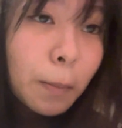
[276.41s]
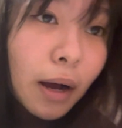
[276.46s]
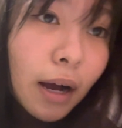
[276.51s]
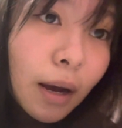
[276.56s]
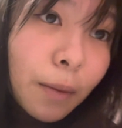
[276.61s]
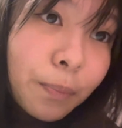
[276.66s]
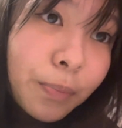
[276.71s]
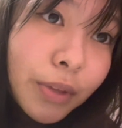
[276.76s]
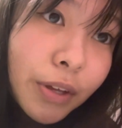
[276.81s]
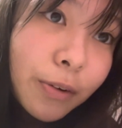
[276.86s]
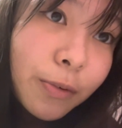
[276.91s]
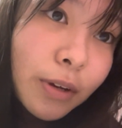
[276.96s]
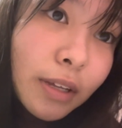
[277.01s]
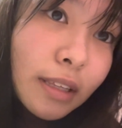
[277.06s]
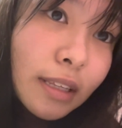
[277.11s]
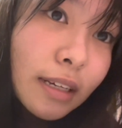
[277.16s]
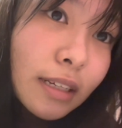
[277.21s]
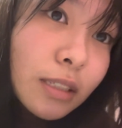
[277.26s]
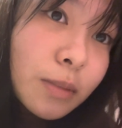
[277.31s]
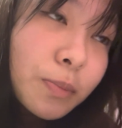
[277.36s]
update when
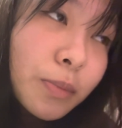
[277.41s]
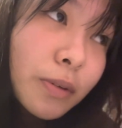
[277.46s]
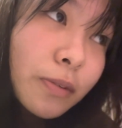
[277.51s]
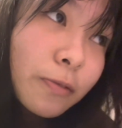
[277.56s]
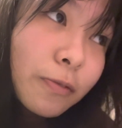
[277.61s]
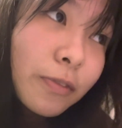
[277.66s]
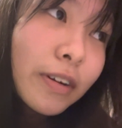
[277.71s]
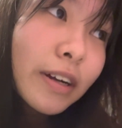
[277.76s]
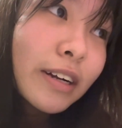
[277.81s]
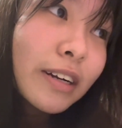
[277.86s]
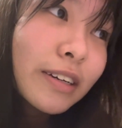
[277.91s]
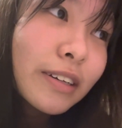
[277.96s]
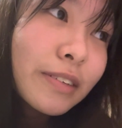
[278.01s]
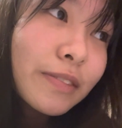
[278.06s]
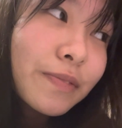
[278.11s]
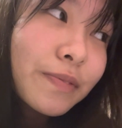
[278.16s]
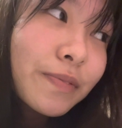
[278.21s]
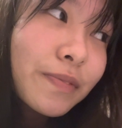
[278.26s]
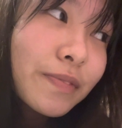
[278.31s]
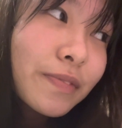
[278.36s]
there's where
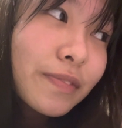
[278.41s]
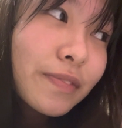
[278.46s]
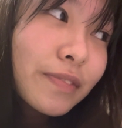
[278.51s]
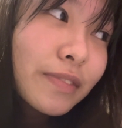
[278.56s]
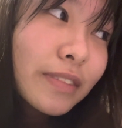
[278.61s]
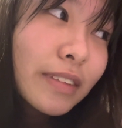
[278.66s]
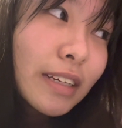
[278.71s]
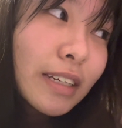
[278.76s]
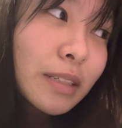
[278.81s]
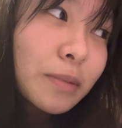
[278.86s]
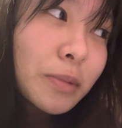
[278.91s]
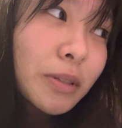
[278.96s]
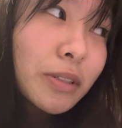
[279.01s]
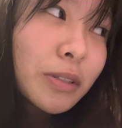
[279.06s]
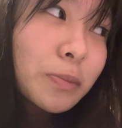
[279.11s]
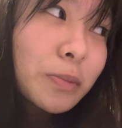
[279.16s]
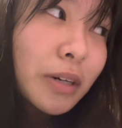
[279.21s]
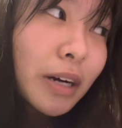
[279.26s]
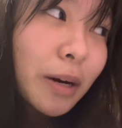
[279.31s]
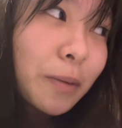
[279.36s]
there's
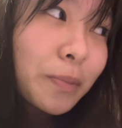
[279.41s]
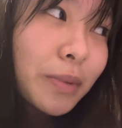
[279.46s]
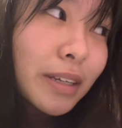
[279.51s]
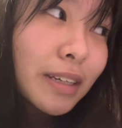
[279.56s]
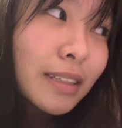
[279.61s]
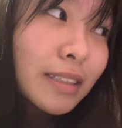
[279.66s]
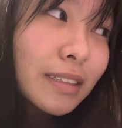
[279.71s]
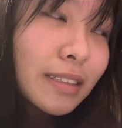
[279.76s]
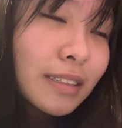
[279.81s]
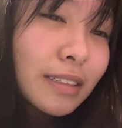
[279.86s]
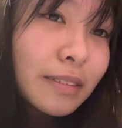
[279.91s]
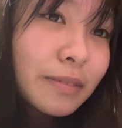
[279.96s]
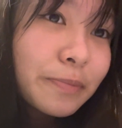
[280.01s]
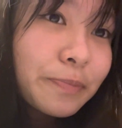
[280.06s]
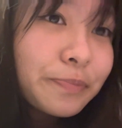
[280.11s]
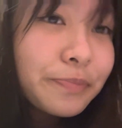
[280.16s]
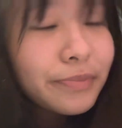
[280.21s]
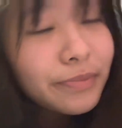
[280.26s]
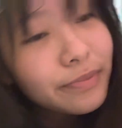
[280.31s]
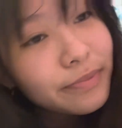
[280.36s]
possible updates.
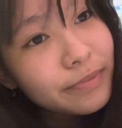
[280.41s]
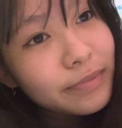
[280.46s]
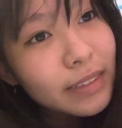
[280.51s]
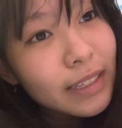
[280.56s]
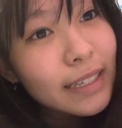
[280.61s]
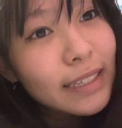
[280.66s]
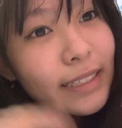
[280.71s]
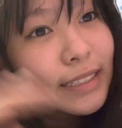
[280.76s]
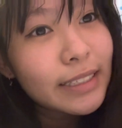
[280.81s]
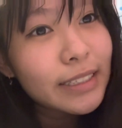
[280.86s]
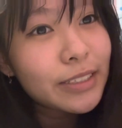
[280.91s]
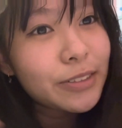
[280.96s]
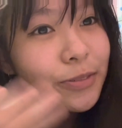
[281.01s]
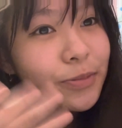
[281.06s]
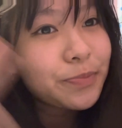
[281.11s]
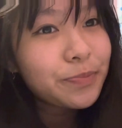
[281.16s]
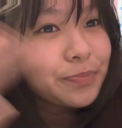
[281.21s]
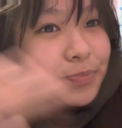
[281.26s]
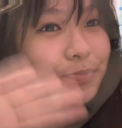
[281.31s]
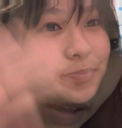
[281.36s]
See you.
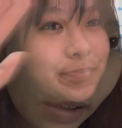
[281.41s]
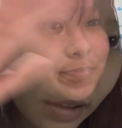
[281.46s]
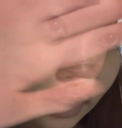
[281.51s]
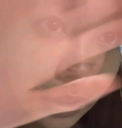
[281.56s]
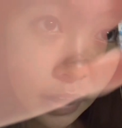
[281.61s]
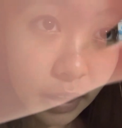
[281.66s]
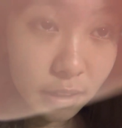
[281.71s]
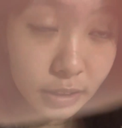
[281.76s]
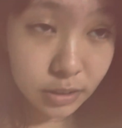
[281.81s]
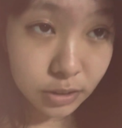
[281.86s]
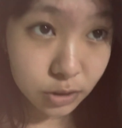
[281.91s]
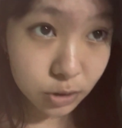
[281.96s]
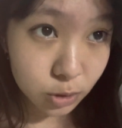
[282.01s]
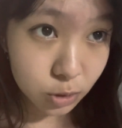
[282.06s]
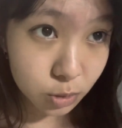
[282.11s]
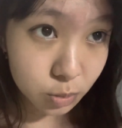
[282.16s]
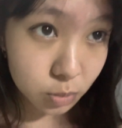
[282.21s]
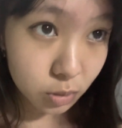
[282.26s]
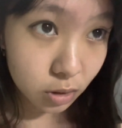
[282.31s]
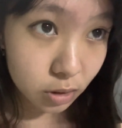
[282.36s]
Hi guys,
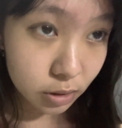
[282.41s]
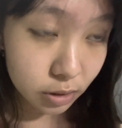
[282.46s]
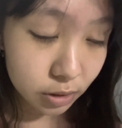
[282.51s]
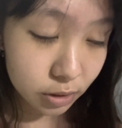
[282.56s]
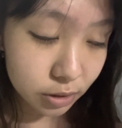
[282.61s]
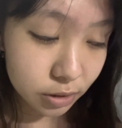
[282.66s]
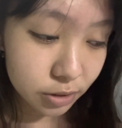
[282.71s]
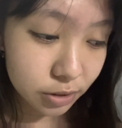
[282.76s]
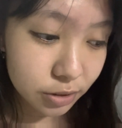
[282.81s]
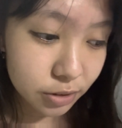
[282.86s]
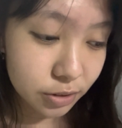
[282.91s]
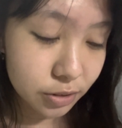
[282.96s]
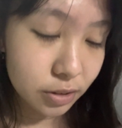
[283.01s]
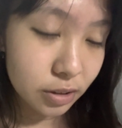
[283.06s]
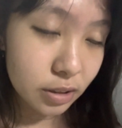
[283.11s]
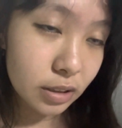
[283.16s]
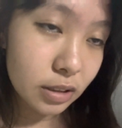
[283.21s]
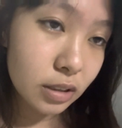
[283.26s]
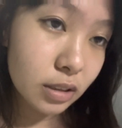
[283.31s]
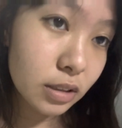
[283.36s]
good morning. So
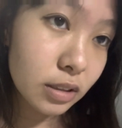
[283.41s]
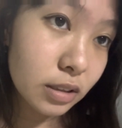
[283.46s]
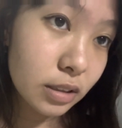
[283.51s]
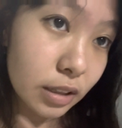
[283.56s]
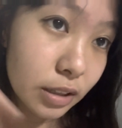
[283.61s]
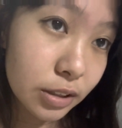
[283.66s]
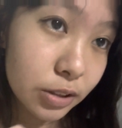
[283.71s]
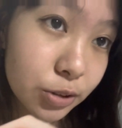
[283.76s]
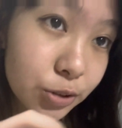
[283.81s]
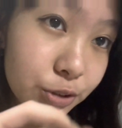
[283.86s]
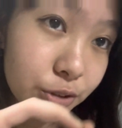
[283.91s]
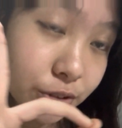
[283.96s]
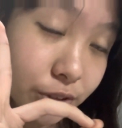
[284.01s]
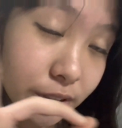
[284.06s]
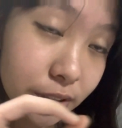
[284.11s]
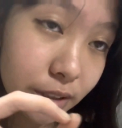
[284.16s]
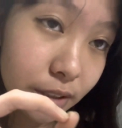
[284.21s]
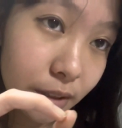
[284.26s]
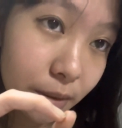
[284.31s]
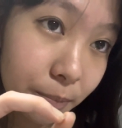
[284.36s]
this is day
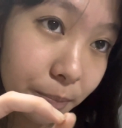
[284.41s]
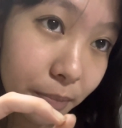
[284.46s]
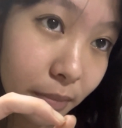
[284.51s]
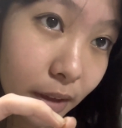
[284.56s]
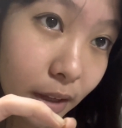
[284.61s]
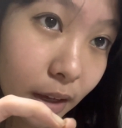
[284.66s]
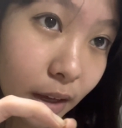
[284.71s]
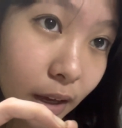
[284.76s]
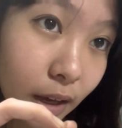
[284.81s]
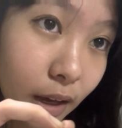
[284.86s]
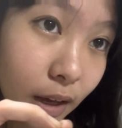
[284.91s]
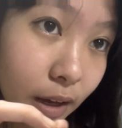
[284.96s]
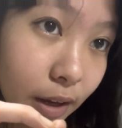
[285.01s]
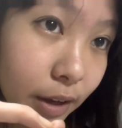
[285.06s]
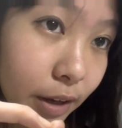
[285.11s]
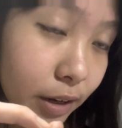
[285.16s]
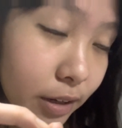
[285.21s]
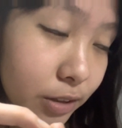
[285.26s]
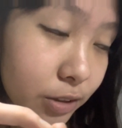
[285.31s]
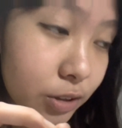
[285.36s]
three.
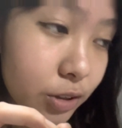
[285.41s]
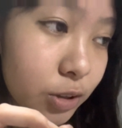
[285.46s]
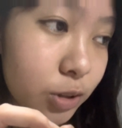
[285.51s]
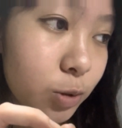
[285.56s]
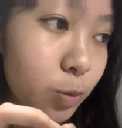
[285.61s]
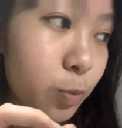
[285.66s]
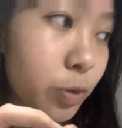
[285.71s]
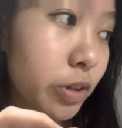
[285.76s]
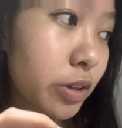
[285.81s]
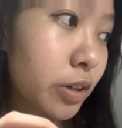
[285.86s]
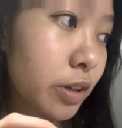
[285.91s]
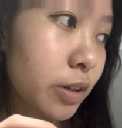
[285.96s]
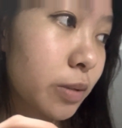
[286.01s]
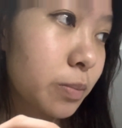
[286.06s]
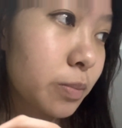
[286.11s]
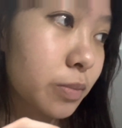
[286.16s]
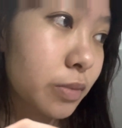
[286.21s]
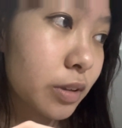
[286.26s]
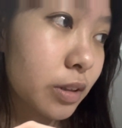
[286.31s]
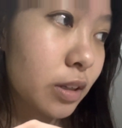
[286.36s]
I just woke up
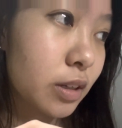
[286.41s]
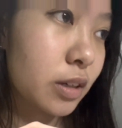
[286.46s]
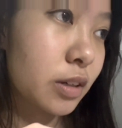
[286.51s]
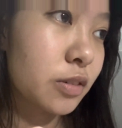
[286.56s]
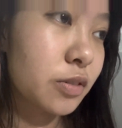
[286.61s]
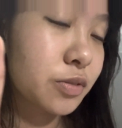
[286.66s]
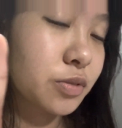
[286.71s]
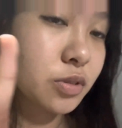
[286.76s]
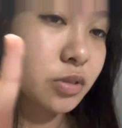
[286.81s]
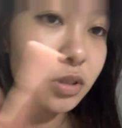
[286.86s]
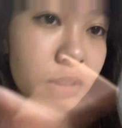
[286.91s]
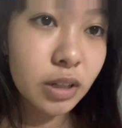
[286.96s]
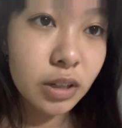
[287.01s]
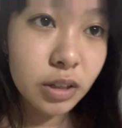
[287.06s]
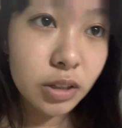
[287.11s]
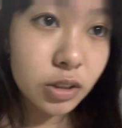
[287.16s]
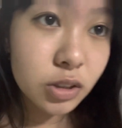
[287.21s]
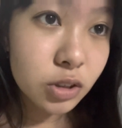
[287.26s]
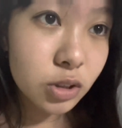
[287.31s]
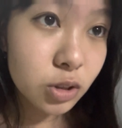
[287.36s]
like a few
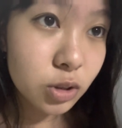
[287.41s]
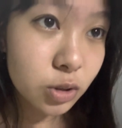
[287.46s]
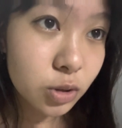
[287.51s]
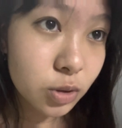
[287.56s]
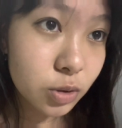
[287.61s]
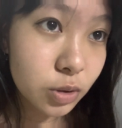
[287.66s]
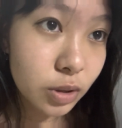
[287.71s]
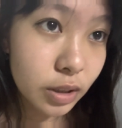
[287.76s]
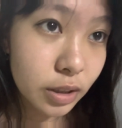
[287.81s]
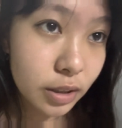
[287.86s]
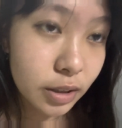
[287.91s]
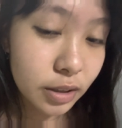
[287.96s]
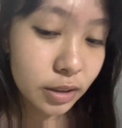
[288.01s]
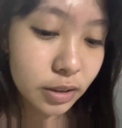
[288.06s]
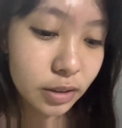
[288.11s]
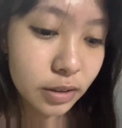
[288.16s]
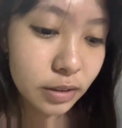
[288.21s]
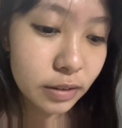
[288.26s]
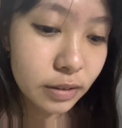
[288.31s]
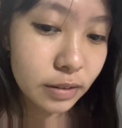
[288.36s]
seconds ago
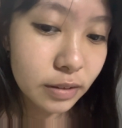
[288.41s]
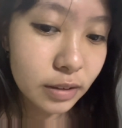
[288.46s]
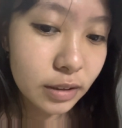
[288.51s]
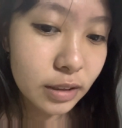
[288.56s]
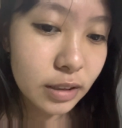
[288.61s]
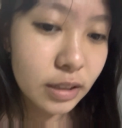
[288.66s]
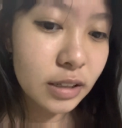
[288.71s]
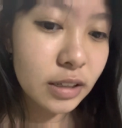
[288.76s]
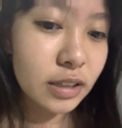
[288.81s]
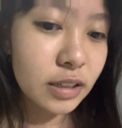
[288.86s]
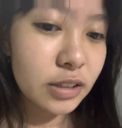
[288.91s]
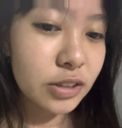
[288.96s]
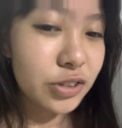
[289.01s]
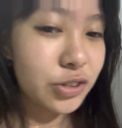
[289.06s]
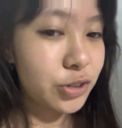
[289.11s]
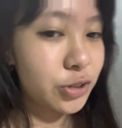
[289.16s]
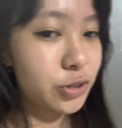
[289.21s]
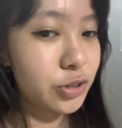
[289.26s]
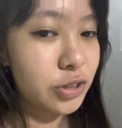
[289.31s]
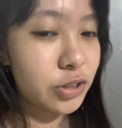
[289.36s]
and he is
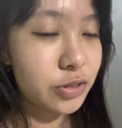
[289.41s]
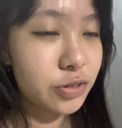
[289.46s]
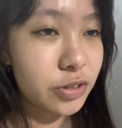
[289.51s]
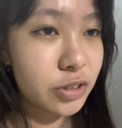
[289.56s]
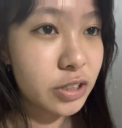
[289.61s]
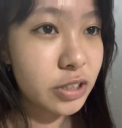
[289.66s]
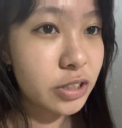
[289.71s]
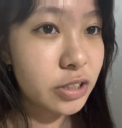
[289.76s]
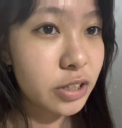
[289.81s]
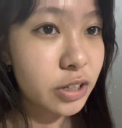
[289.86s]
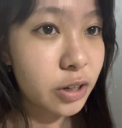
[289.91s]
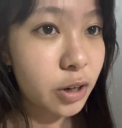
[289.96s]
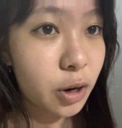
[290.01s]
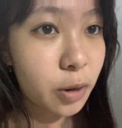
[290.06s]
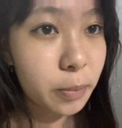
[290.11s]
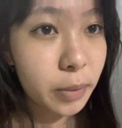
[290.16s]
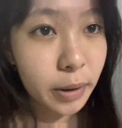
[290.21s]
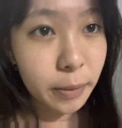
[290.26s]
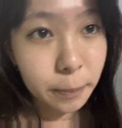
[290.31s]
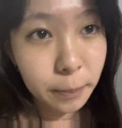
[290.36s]
still the first thing
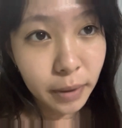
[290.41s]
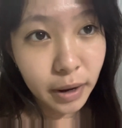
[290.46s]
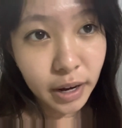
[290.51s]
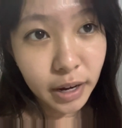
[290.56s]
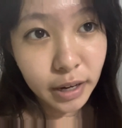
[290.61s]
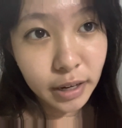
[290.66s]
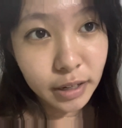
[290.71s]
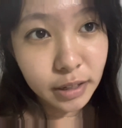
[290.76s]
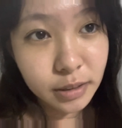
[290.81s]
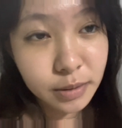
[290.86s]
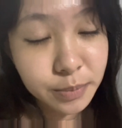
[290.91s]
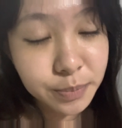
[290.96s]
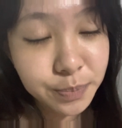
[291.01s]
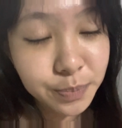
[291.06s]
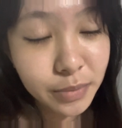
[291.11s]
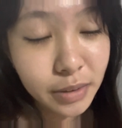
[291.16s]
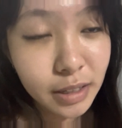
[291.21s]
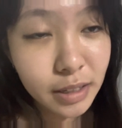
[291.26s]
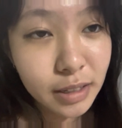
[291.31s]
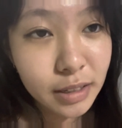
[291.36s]
on my mind
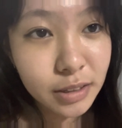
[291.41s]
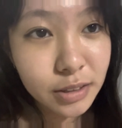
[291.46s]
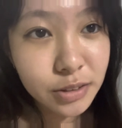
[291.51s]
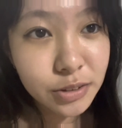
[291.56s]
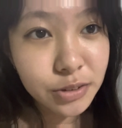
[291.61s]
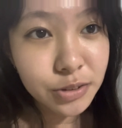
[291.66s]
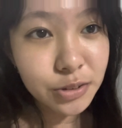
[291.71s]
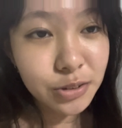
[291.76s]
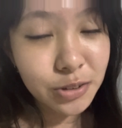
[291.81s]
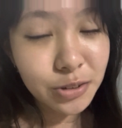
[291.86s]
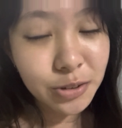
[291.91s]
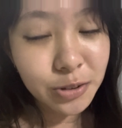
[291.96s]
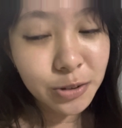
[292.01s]
so